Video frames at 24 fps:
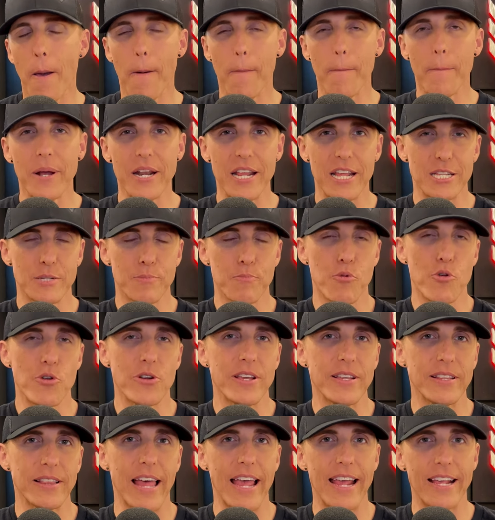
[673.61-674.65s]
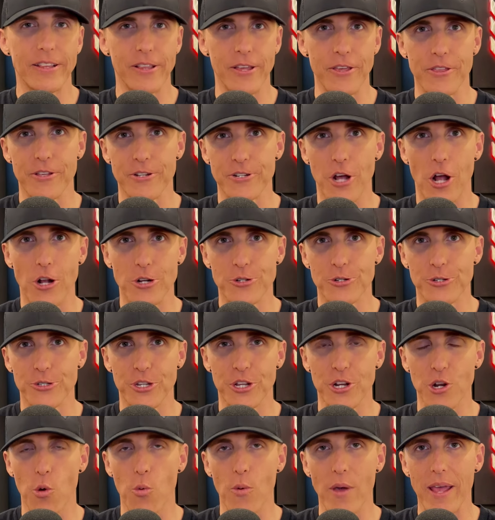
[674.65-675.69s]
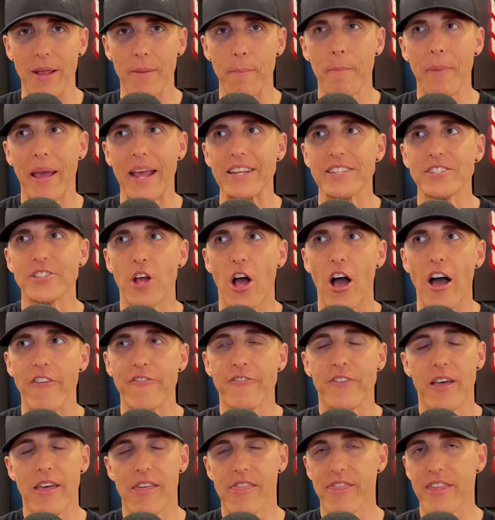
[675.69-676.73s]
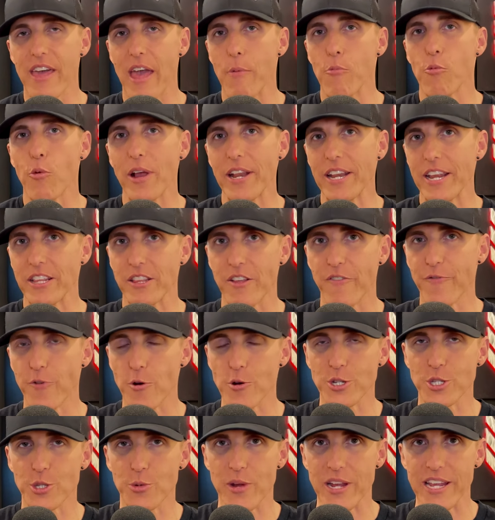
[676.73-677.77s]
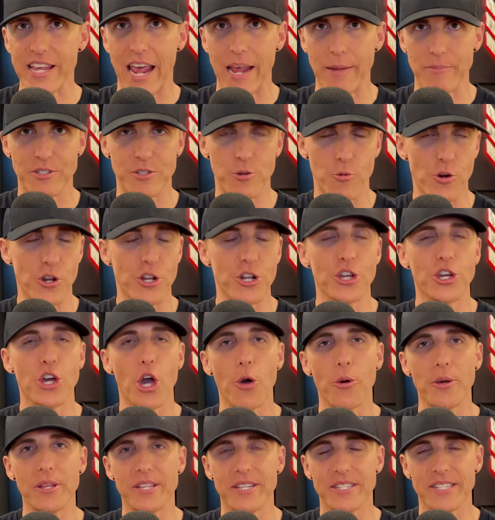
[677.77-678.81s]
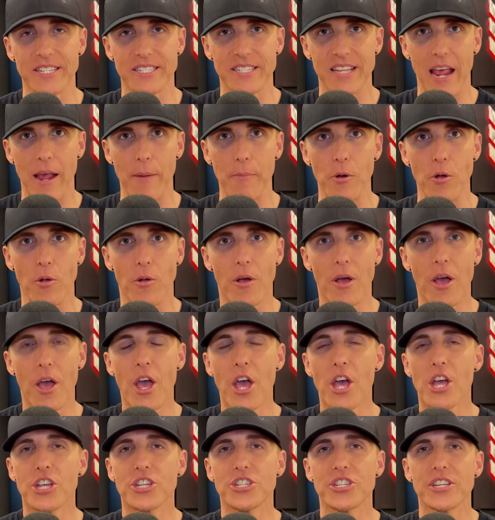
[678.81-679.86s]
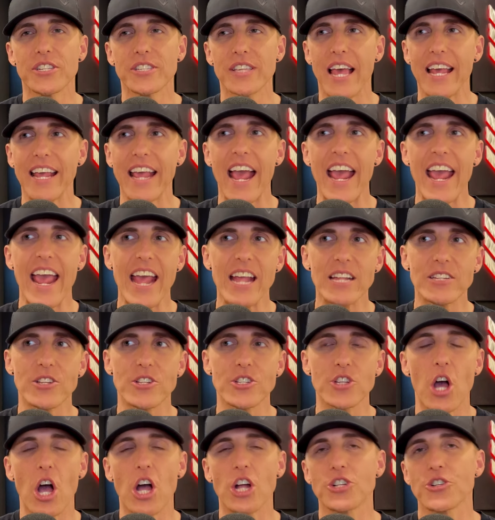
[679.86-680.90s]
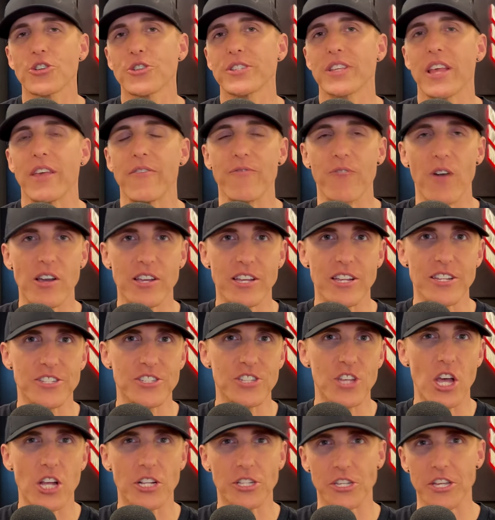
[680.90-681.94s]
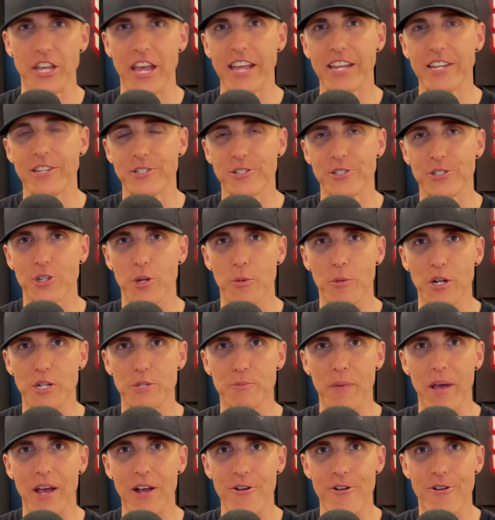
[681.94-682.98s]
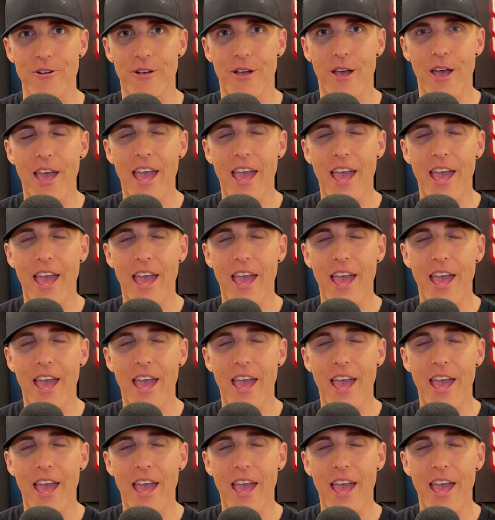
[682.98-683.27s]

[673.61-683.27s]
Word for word: but it's pretty likely the Dodgers are going to win based off them winning the first three games. So we're going to go with this example. She's like, I hate the Dodgers. They fucking suck. The Yankees are so much better.